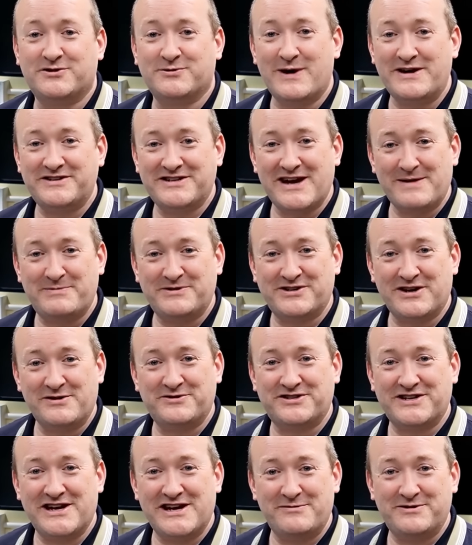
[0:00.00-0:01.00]
20 episode
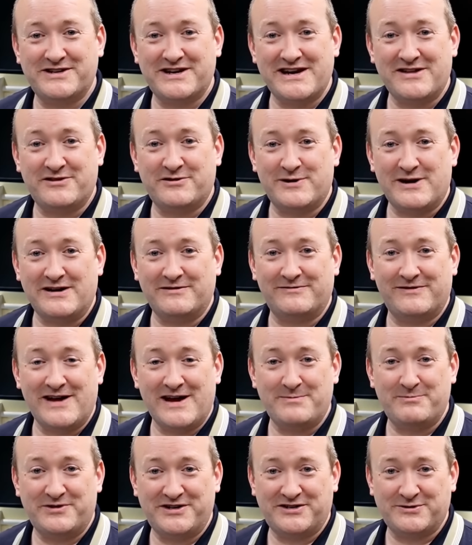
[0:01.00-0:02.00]
series aired throughout
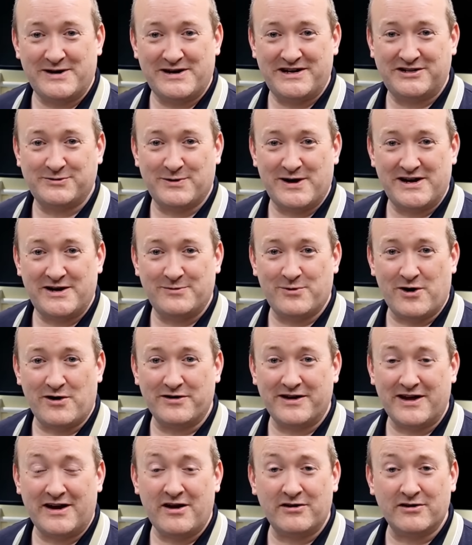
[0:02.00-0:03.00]
February
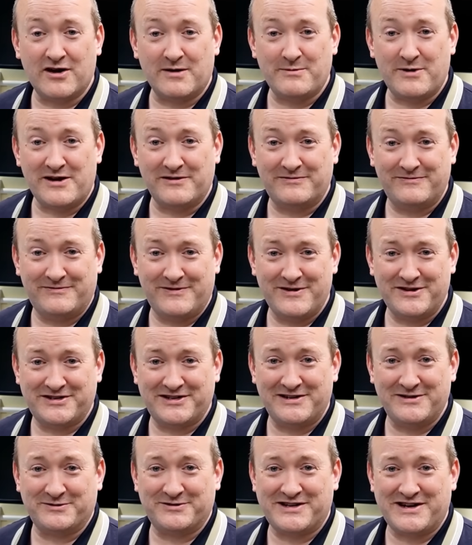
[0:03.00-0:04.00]
2021 and I got my
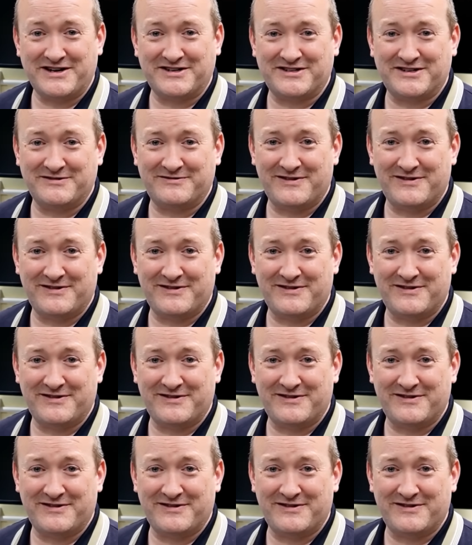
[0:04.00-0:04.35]
first little taste of